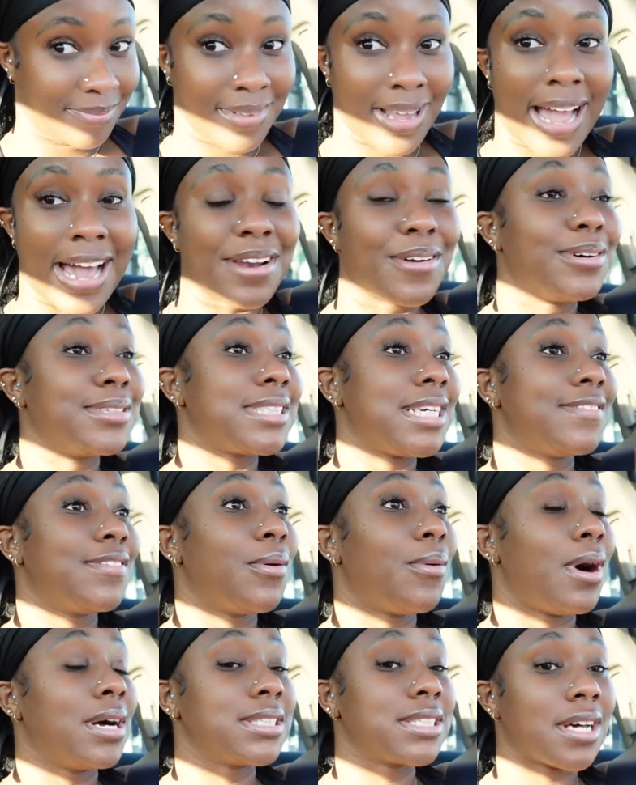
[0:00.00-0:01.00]
I don't
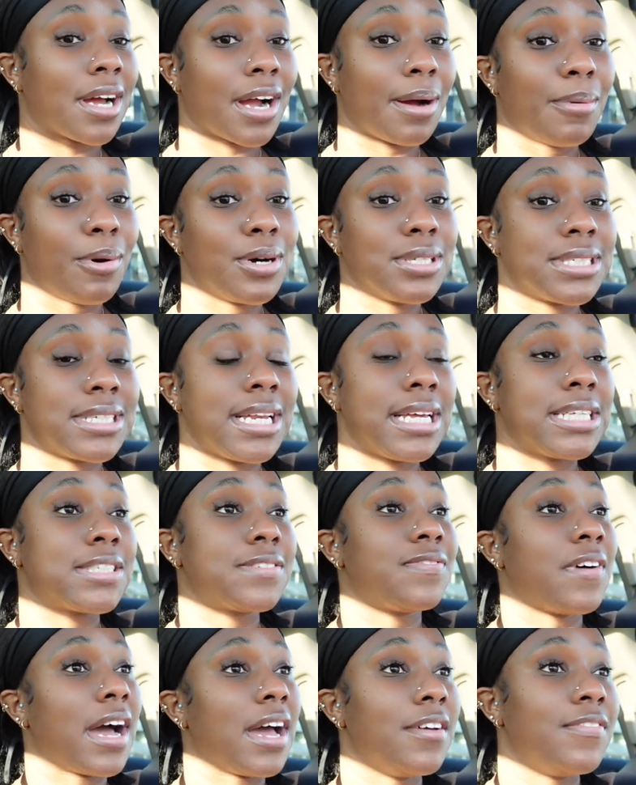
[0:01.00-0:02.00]
even want to talk about it. It's
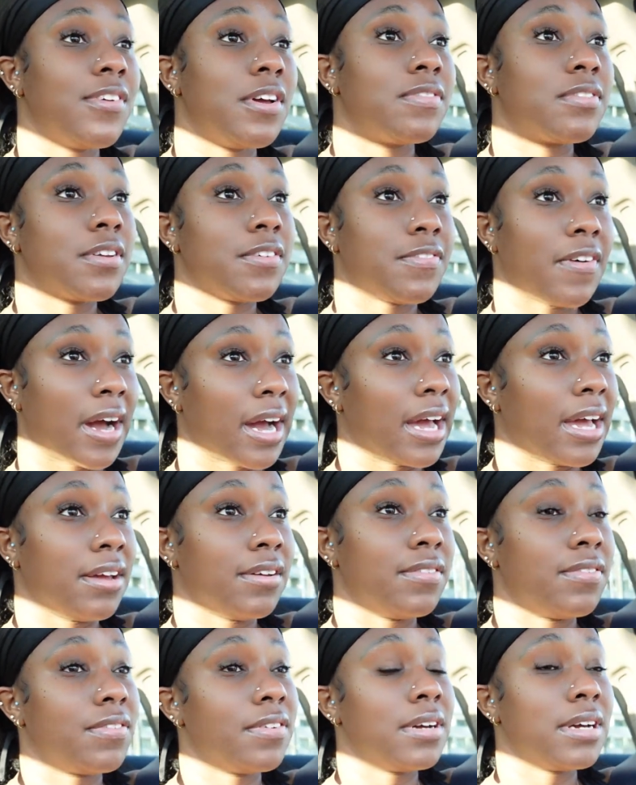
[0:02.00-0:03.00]

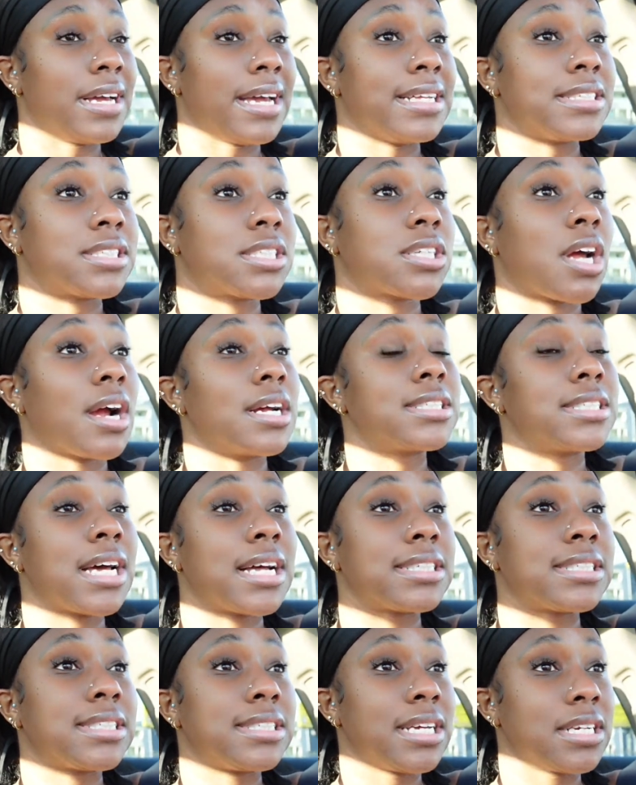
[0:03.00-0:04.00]
5:55. It starts
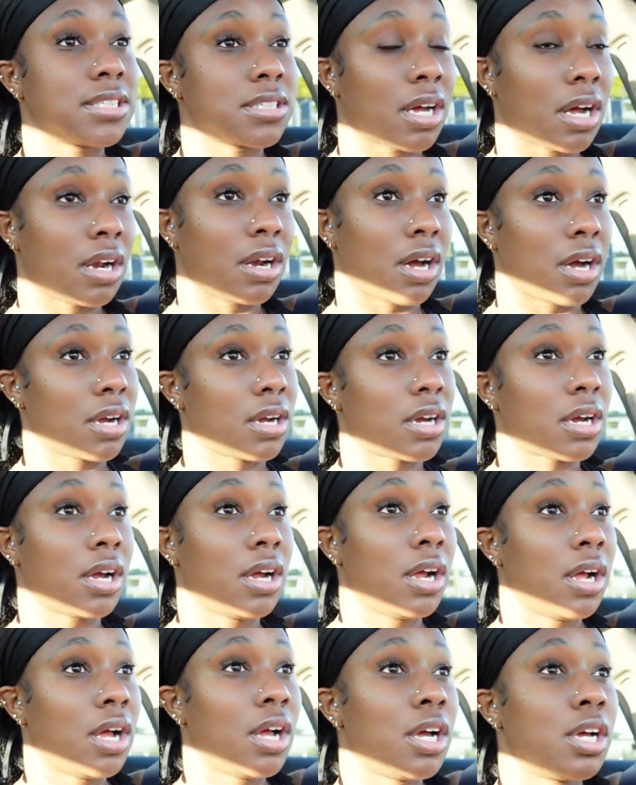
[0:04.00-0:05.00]
at 6 o'clock.
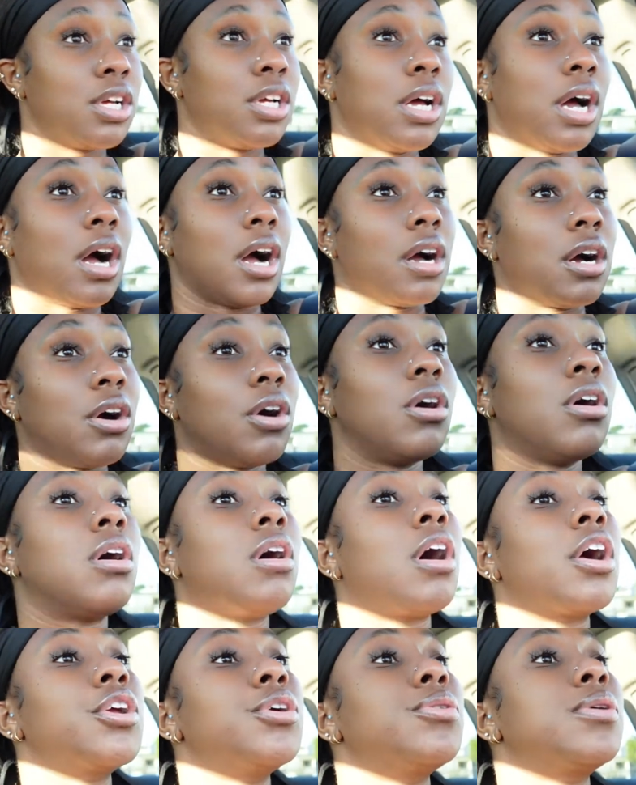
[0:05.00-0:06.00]

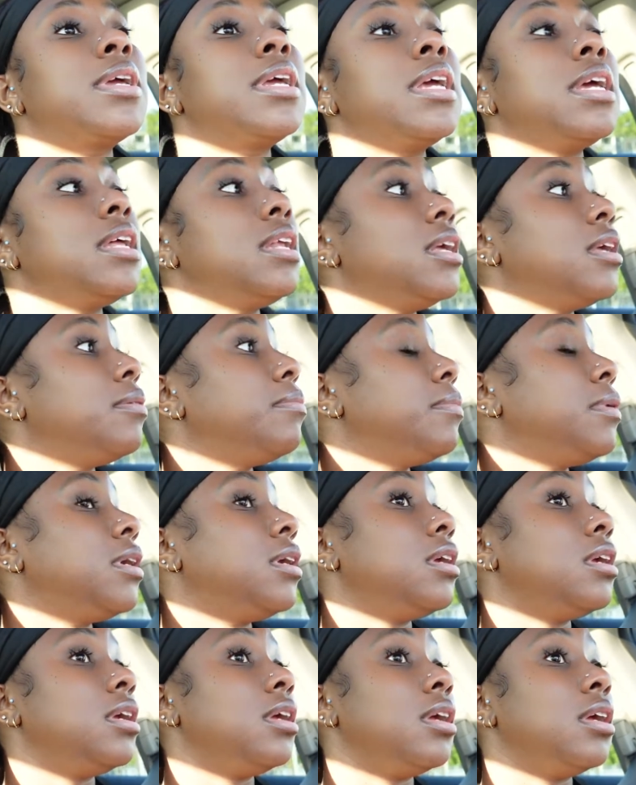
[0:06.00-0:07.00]
Are you kidding
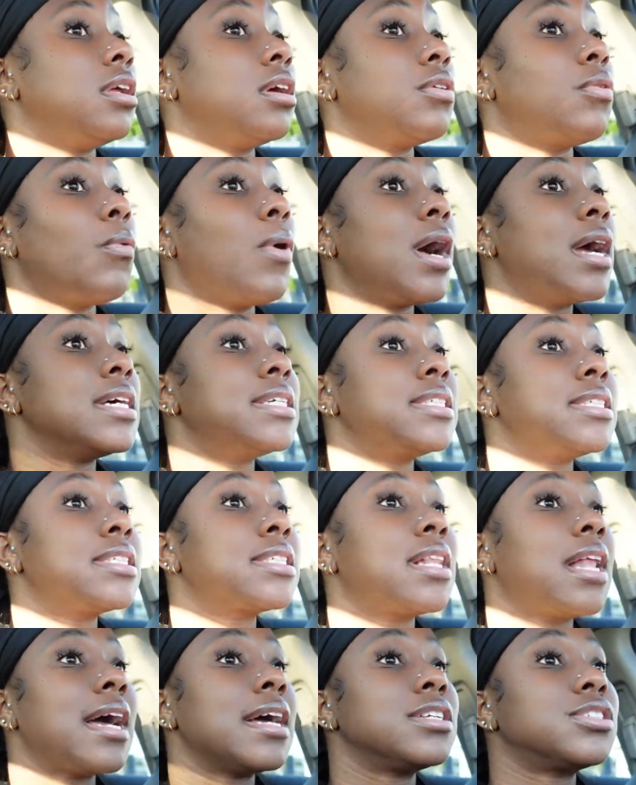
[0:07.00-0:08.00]
me? Why is
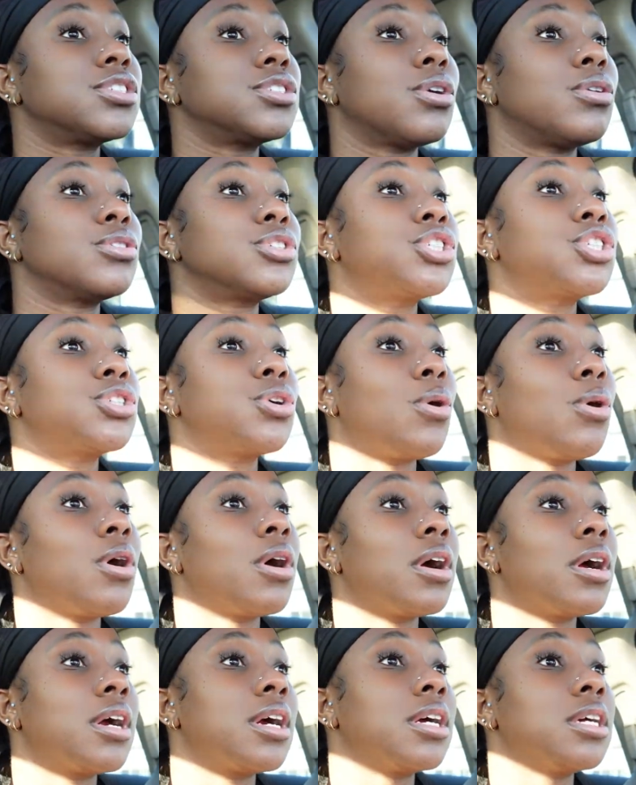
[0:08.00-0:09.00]
this light so
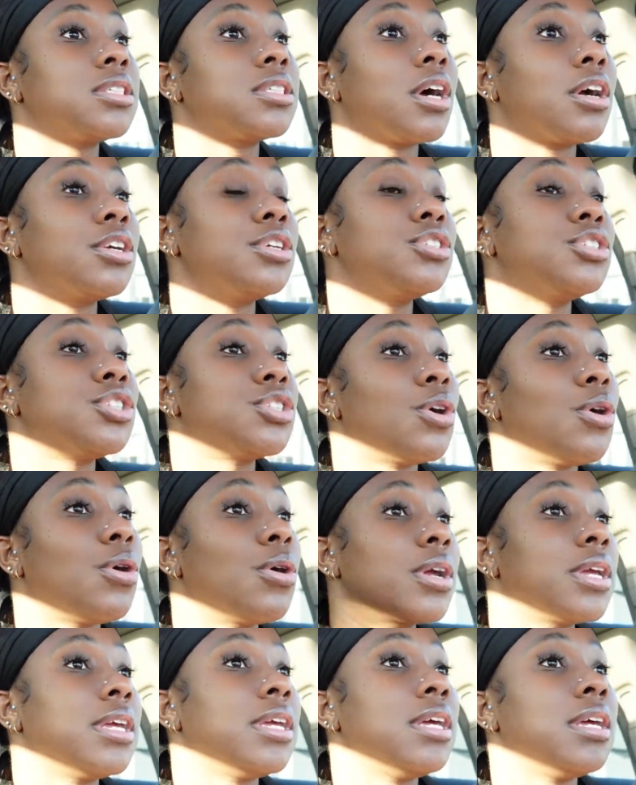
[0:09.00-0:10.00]
short? Are you
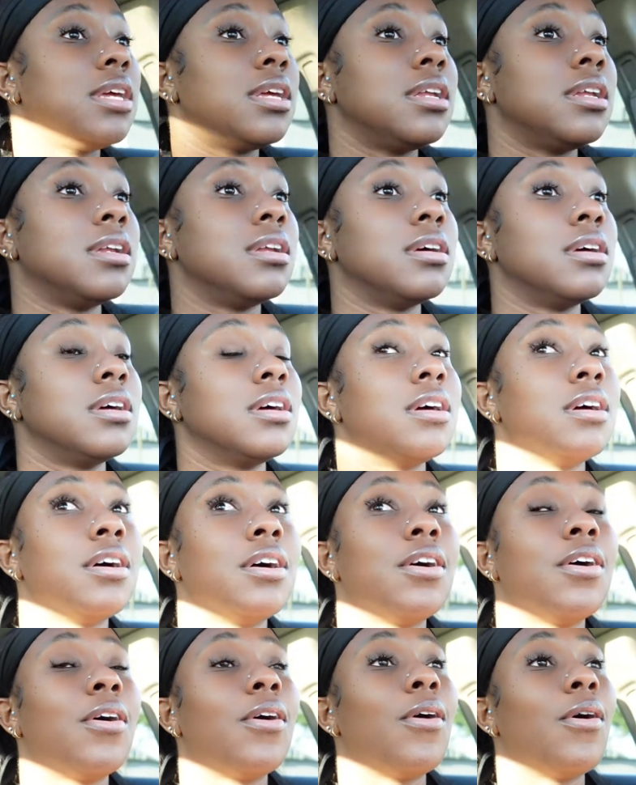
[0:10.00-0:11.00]
joking?
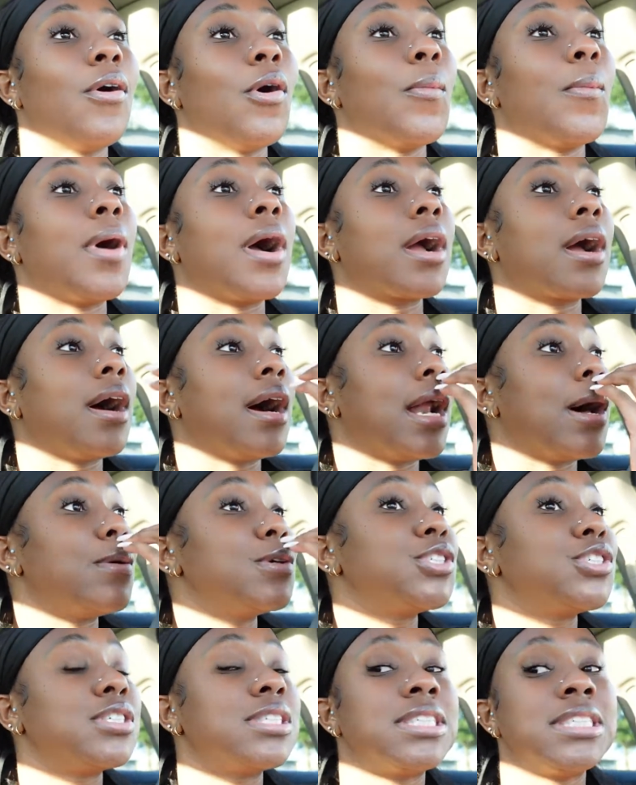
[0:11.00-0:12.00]
Oh my god, I
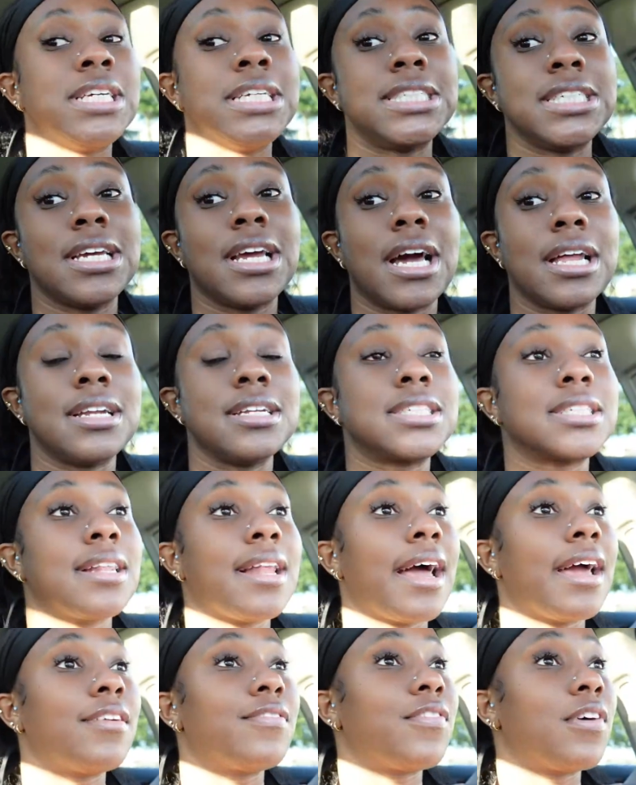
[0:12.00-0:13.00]
was just sitting at this
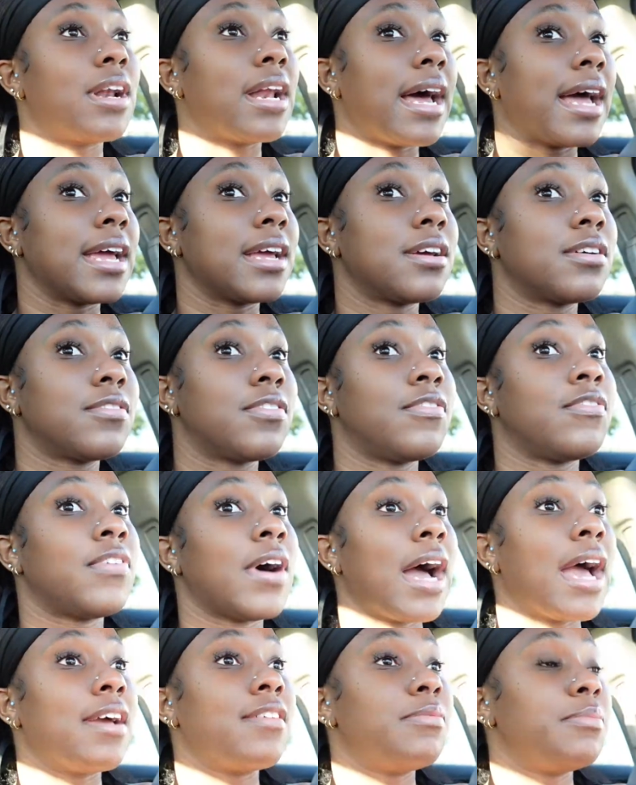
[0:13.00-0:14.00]
light for like
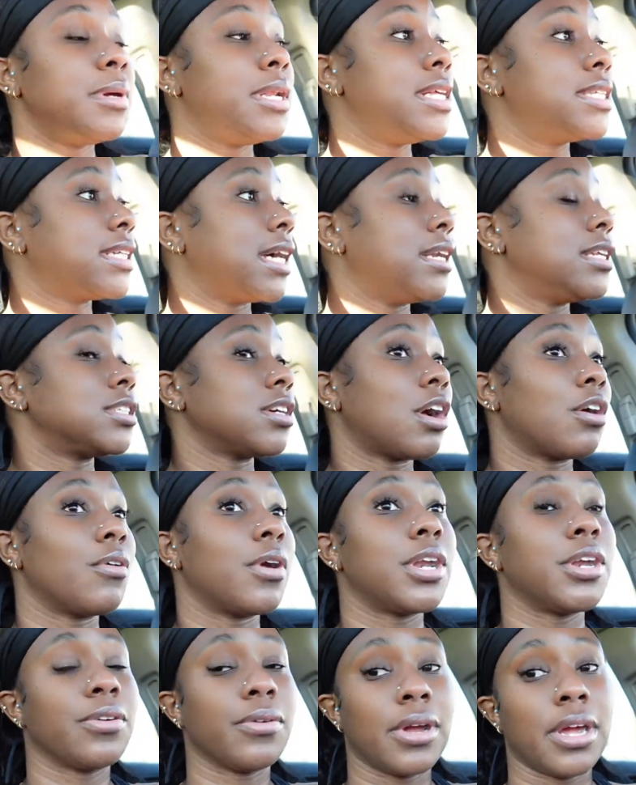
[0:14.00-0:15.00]
5 minutes and it's
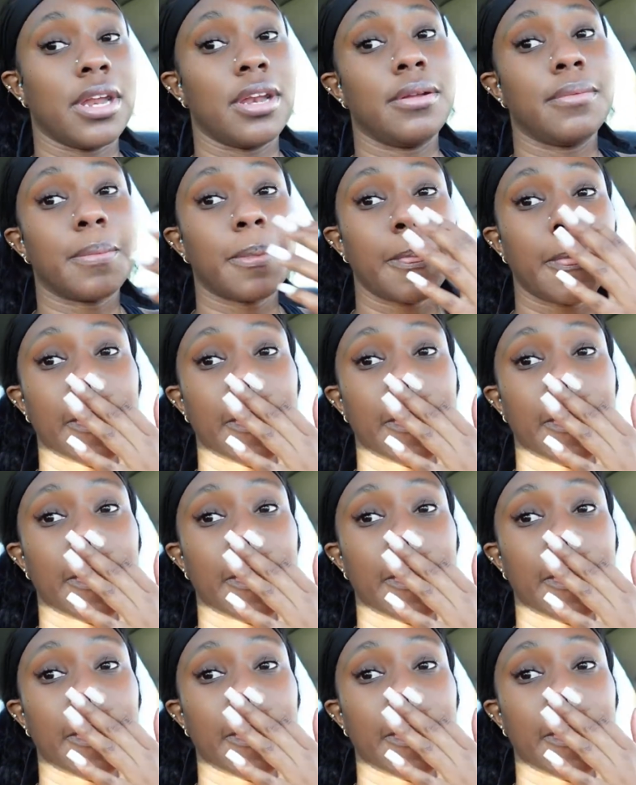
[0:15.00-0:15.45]
already red.